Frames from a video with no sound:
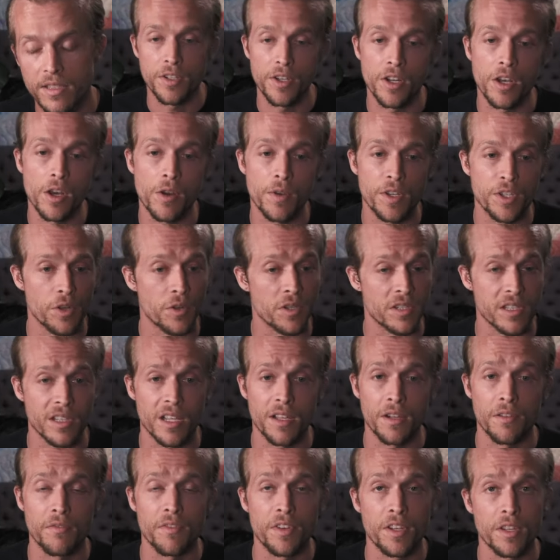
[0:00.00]
You know, he showed us a
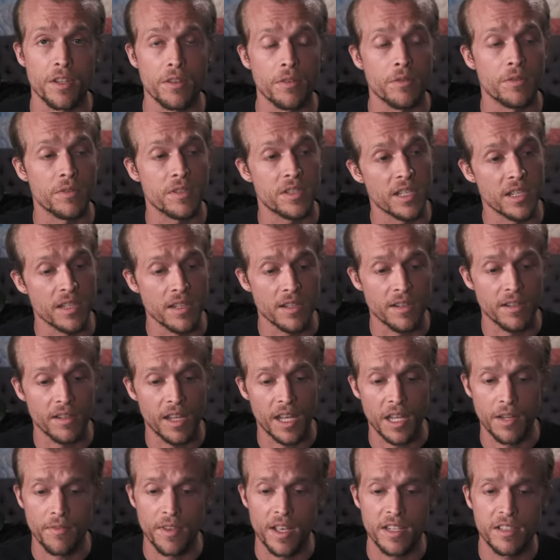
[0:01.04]
lot of videos and
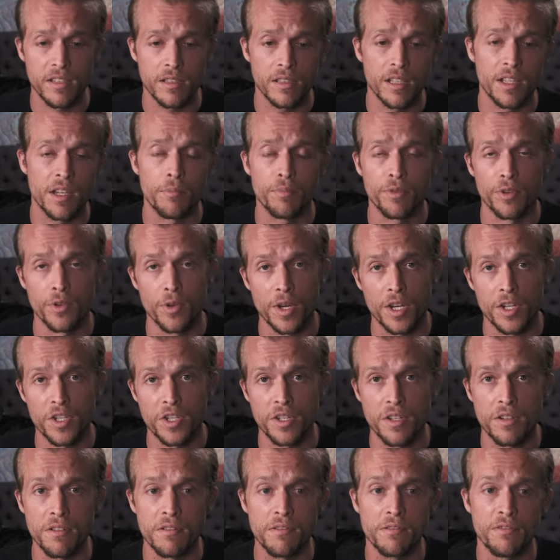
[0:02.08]
kind of escalating
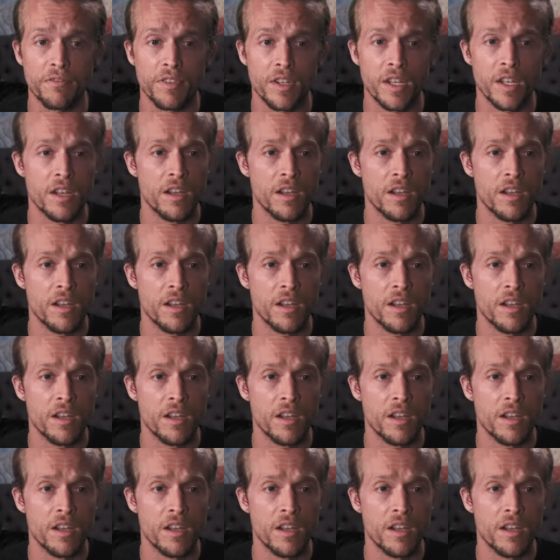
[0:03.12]
progression of,